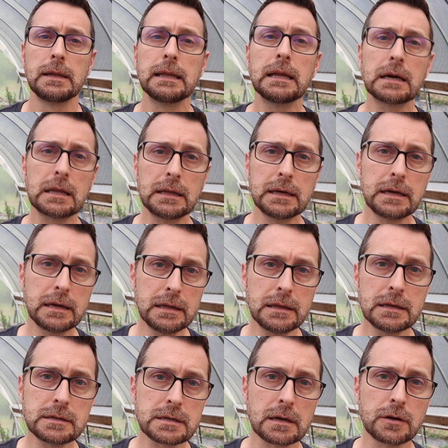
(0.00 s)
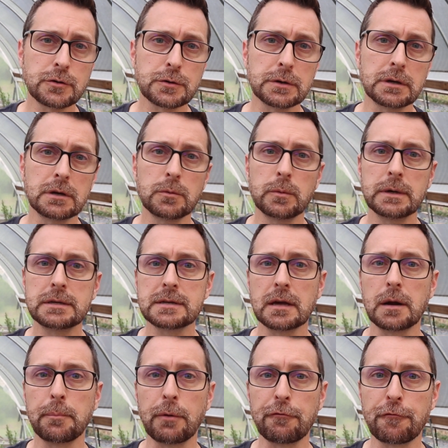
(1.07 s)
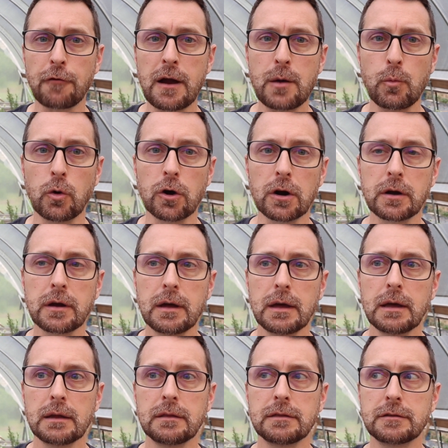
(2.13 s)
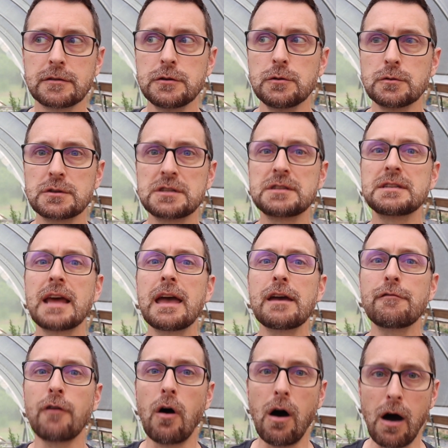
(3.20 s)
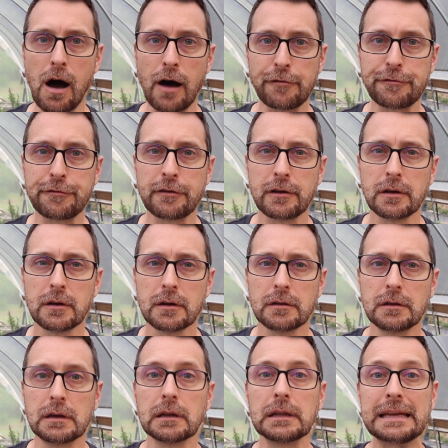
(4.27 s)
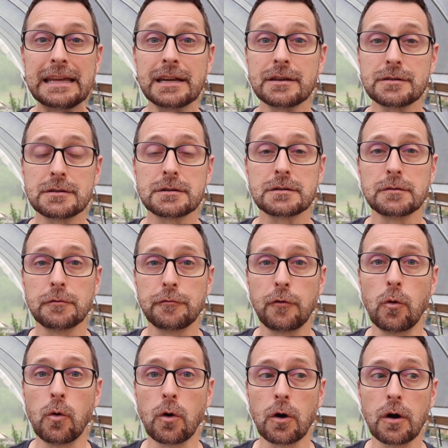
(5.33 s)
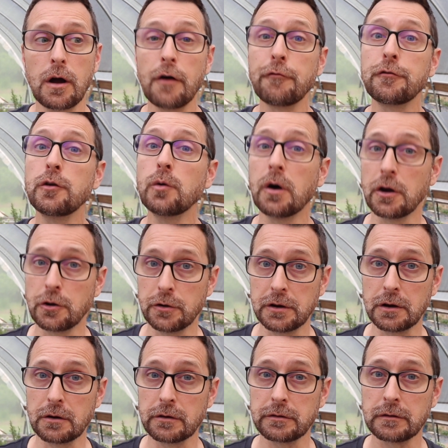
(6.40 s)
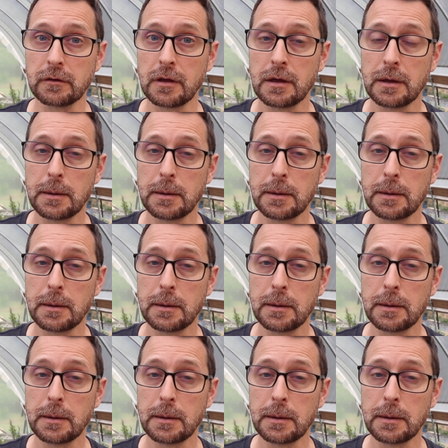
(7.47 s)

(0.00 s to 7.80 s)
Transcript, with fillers: Luckily, in this country, we set up a framework to stave off the elitists for a few hundred years.